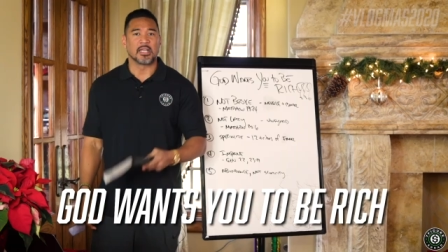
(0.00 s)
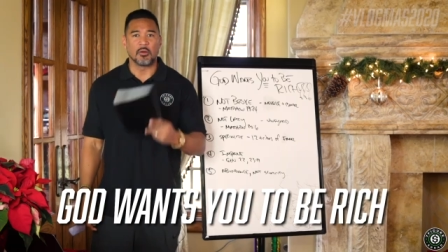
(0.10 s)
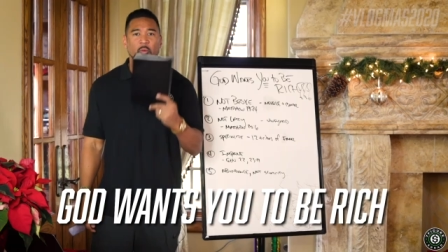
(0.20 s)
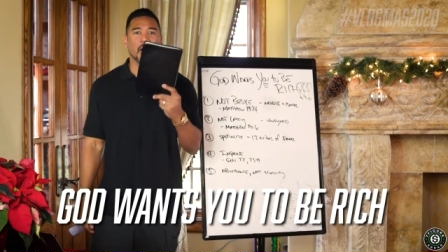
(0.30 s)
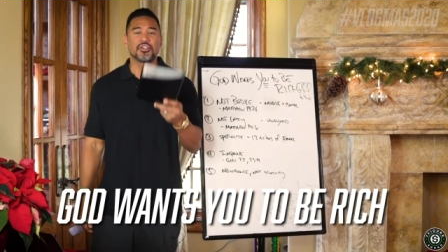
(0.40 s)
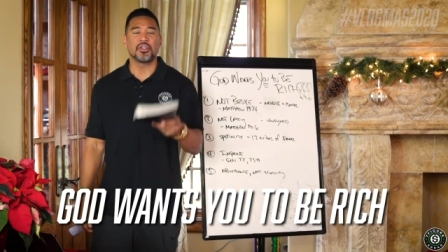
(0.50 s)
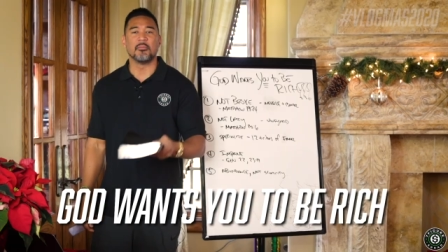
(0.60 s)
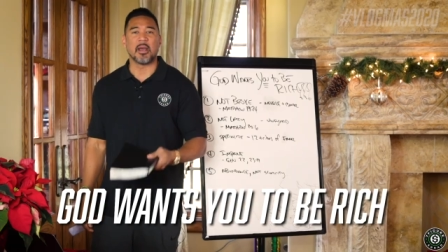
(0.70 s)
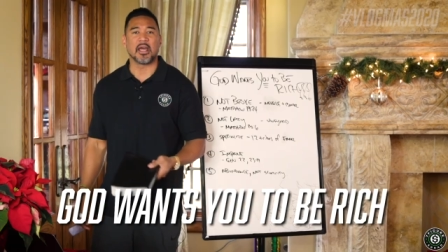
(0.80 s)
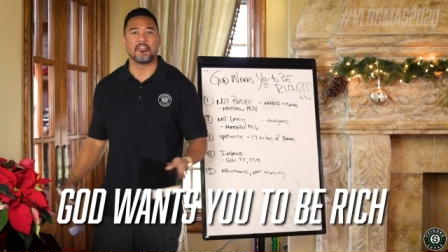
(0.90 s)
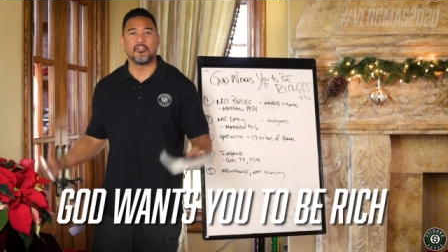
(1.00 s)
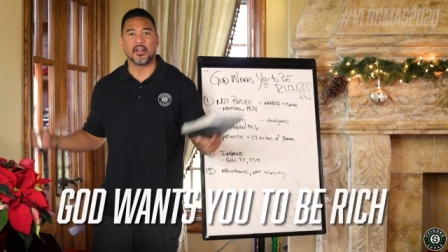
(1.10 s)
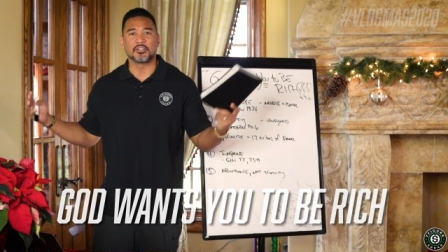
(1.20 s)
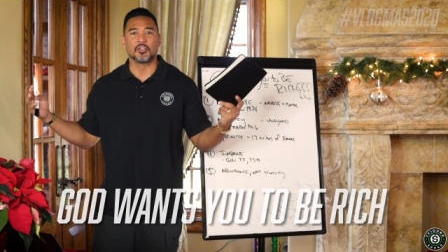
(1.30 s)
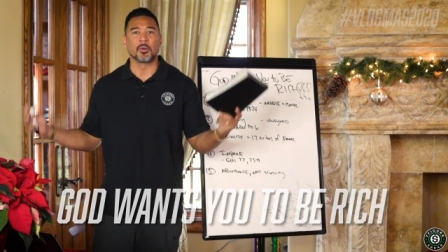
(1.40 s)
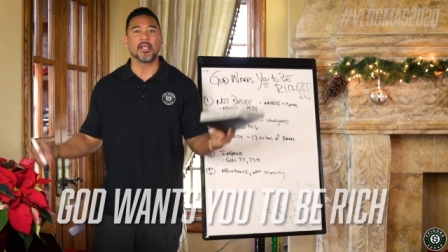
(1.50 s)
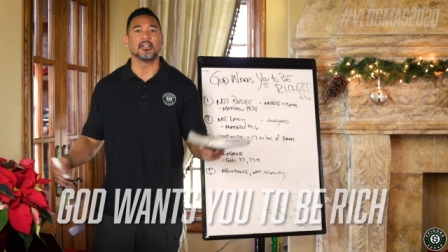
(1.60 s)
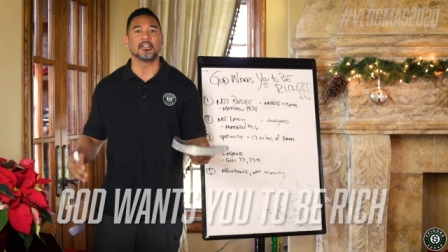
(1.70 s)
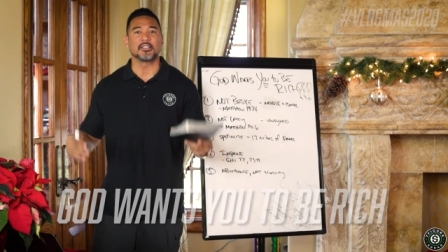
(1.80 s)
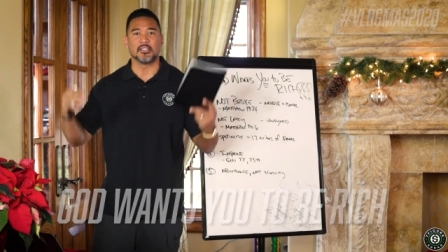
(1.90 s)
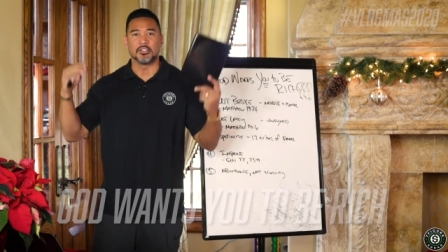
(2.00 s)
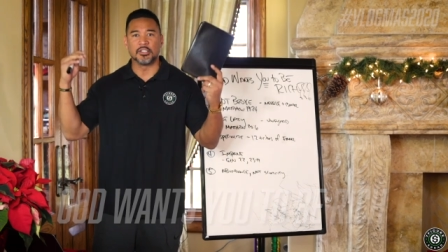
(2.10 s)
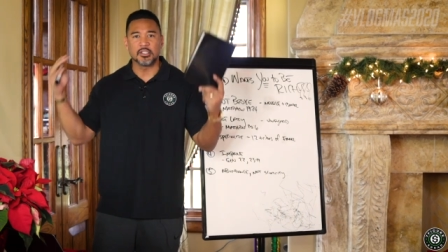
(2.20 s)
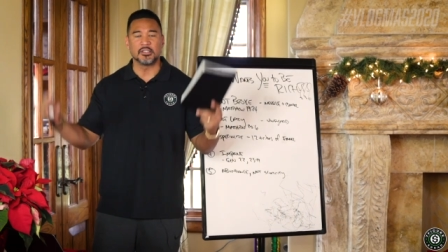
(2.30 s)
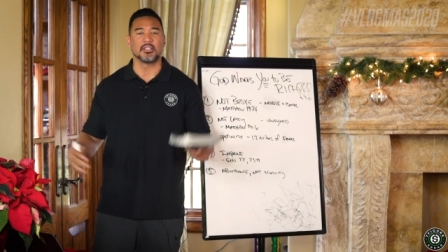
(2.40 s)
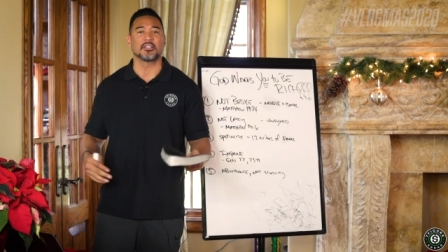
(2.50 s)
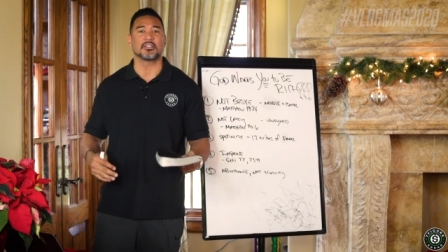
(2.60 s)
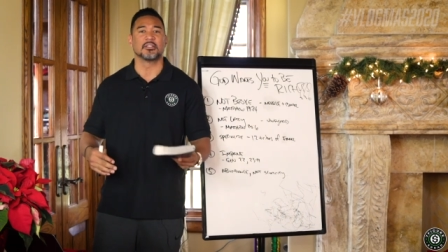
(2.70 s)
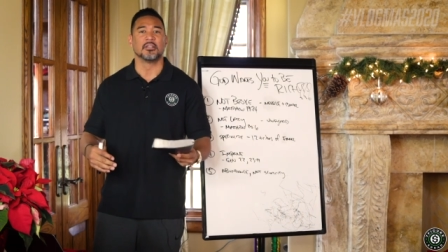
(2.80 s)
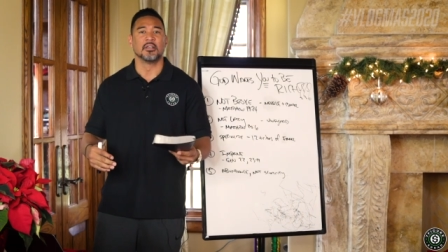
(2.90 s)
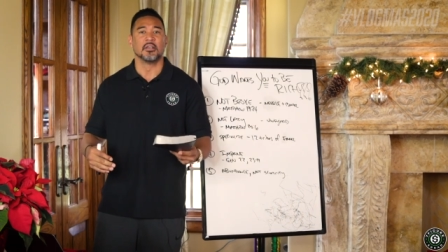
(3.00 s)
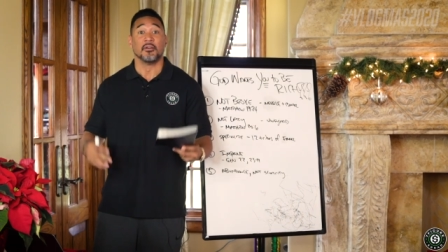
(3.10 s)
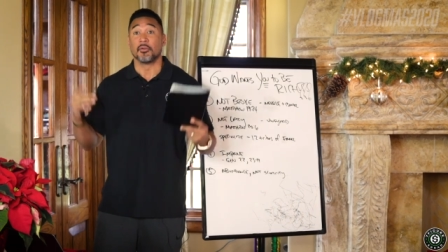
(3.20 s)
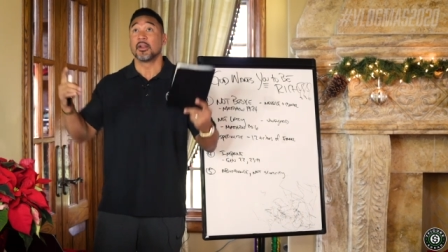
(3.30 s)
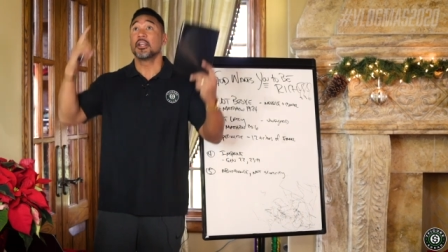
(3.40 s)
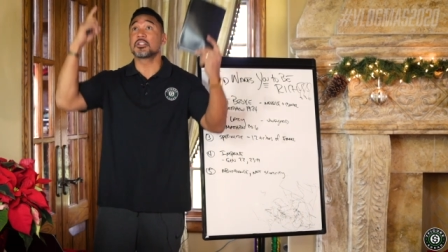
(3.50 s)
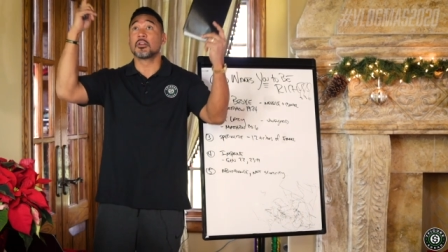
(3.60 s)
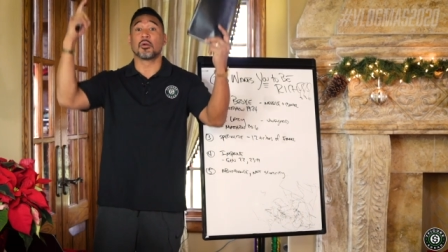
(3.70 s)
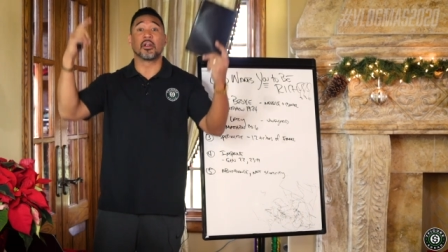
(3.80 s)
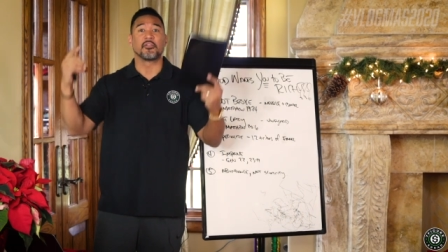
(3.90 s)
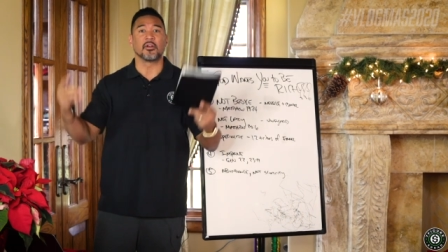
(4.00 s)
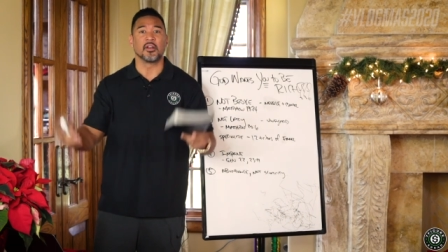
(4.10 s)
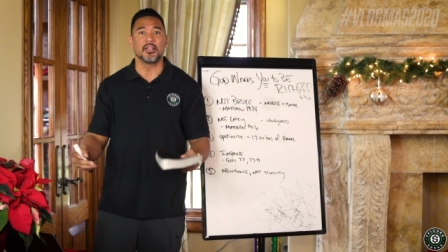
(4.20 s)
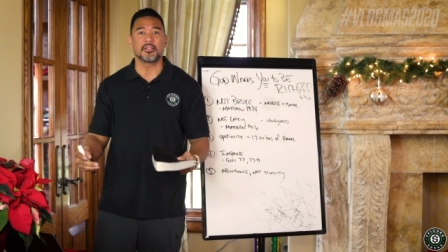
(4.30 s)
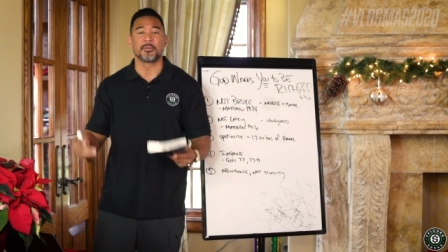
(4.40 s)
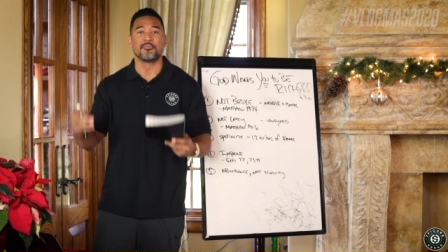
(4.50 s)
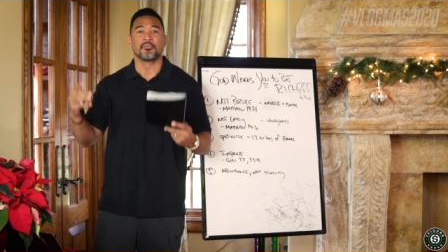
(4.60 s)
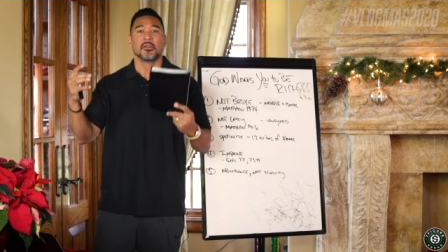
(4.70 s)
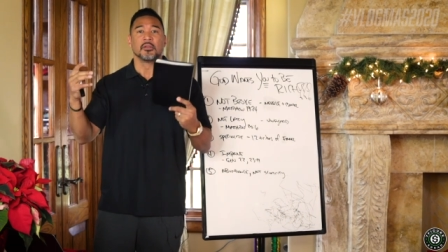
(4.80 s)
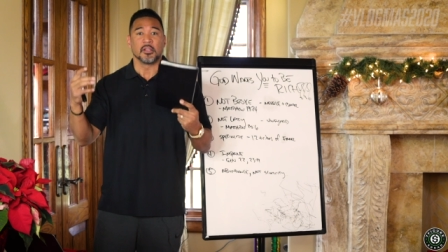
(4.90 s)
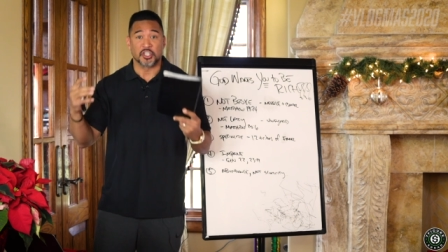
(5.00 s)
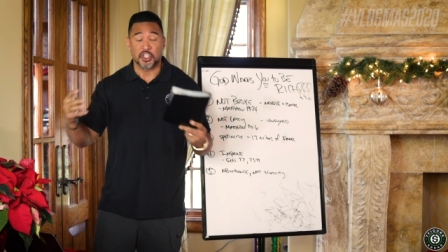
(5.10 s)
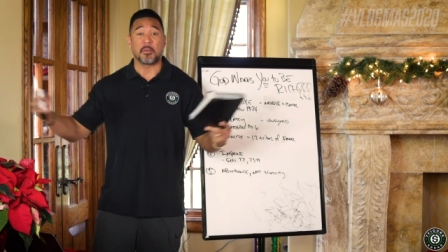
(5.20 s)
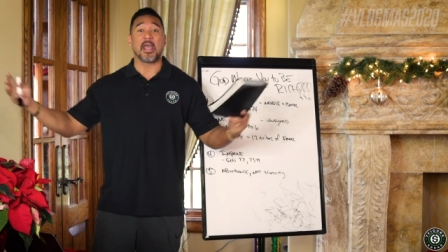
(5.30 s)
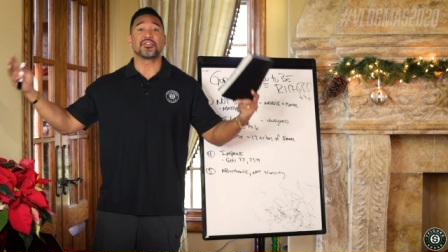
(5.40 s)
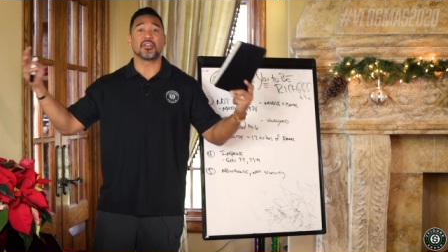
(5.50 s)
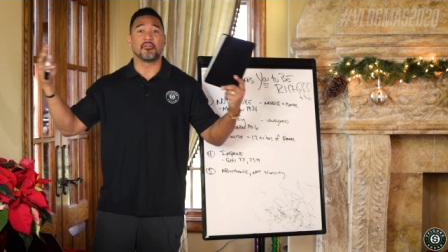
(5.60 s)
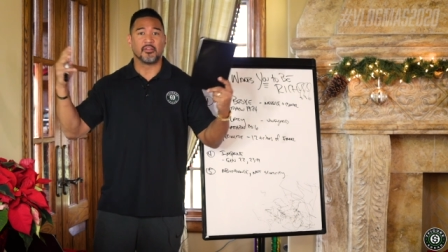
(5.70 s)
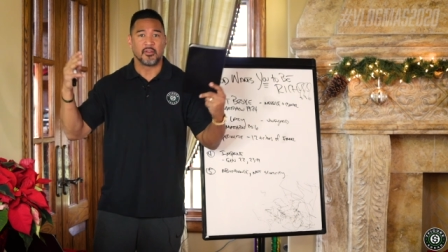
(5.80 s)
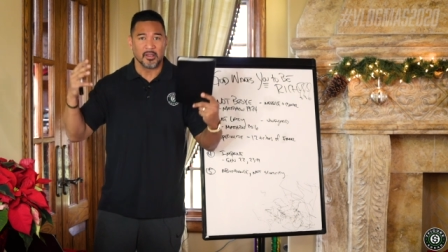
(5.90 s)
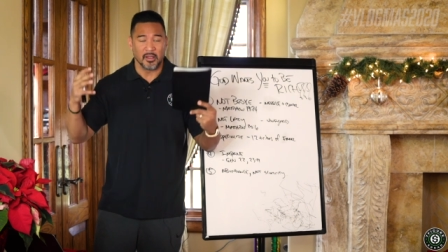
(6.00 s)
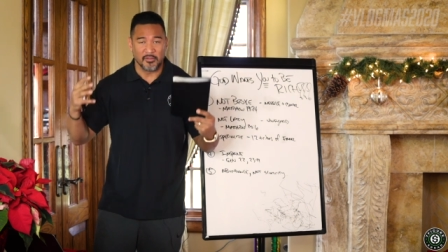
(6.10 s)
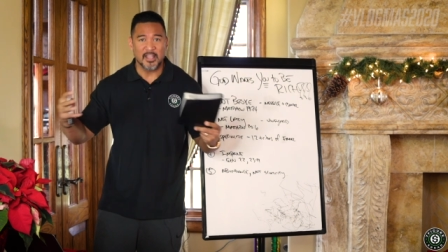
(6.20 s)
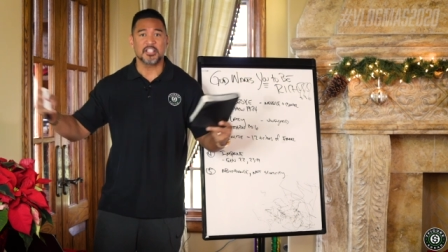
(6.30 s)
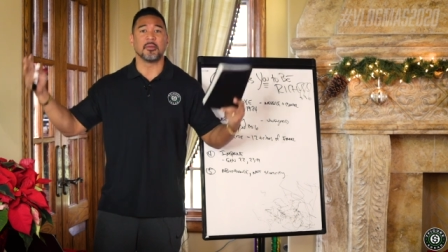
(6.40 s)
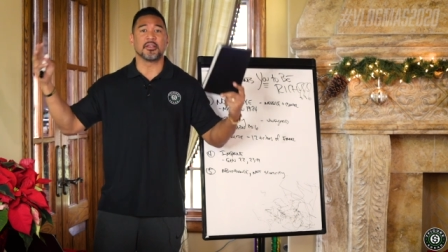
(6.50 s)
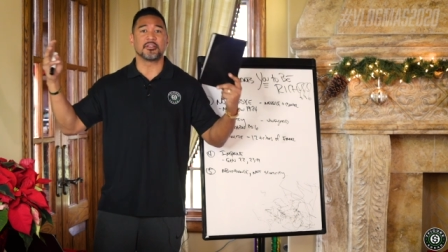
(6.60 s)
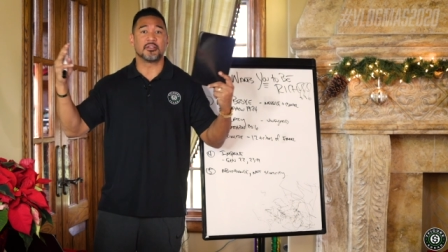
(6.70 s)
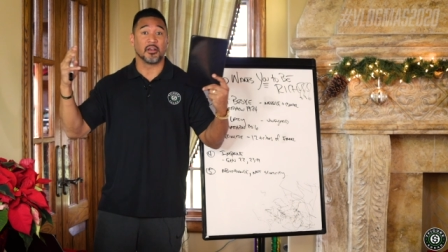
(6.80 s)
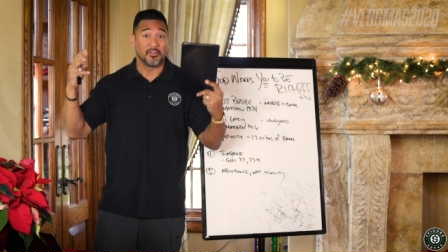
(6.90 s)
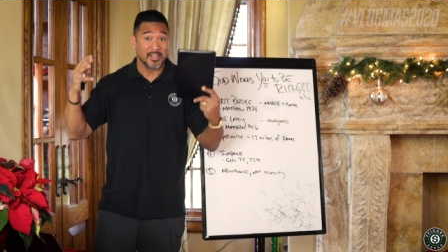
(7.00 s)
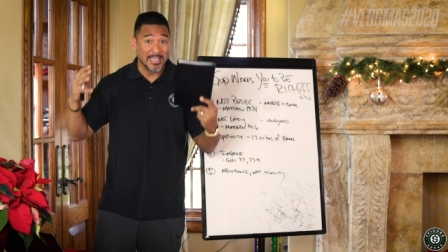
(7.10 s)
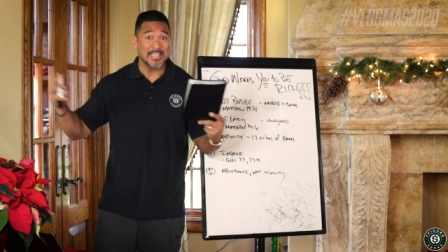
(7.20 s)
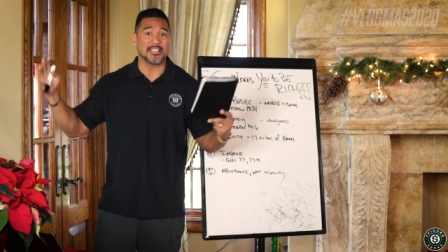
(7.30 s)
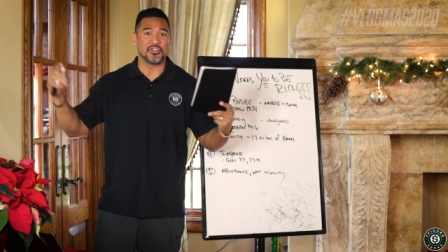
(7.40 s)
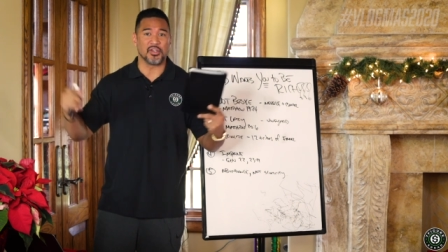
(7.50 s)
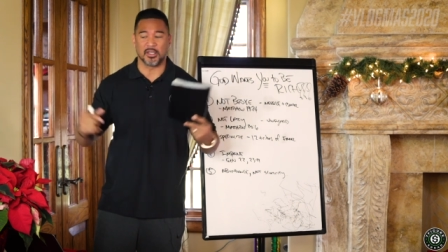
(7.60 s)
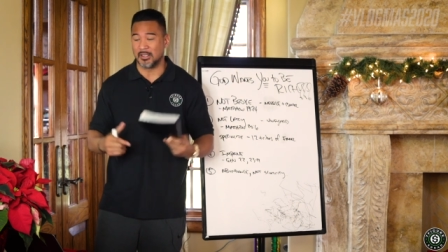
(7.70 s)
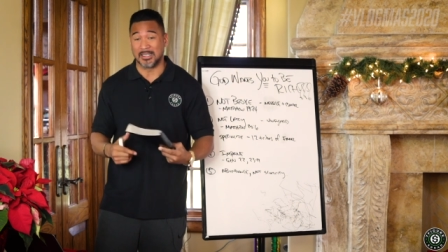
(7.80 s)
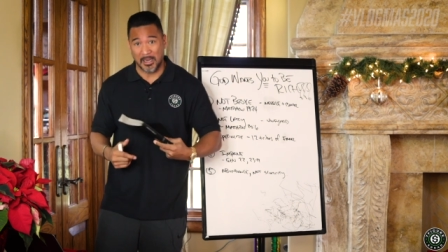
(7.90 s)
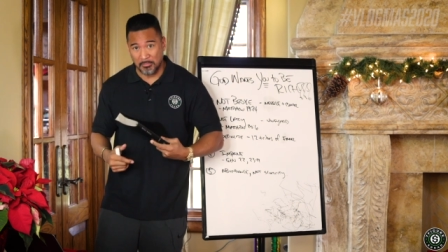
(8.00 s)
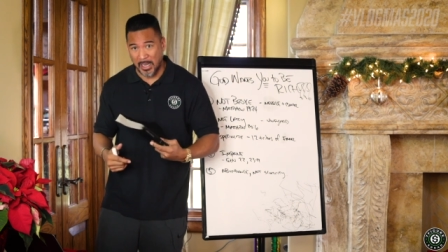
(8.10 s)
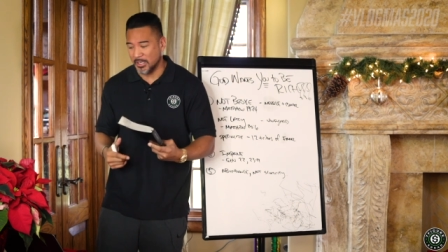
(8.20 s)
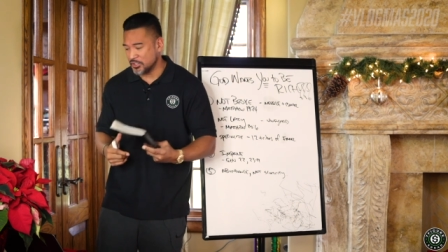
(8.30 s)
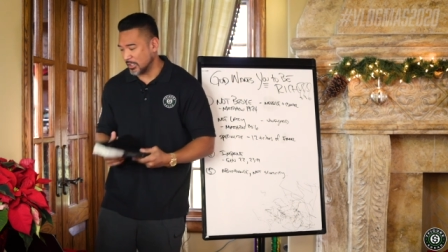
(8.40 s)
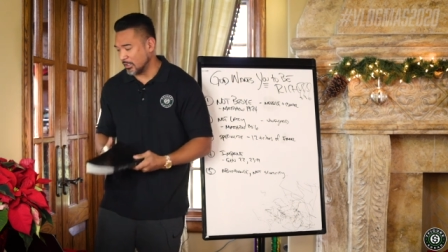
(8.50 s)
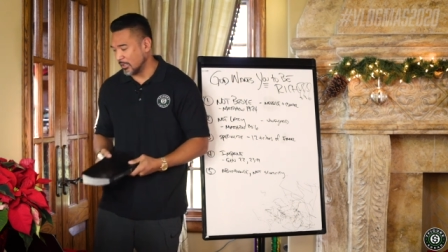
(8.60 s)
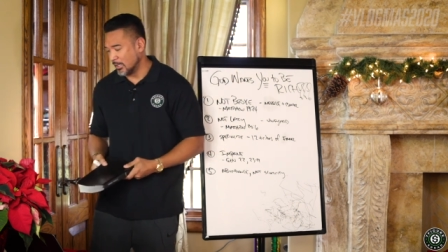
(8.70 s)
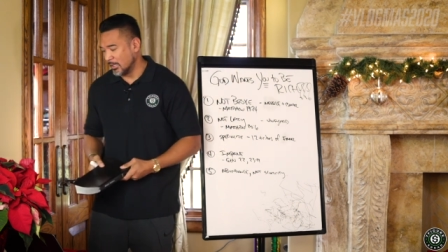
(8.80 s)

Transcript: God wants you to manifest greatness and goodness for His glory, for His expansion of, of his message, of his agenda, not my agenda.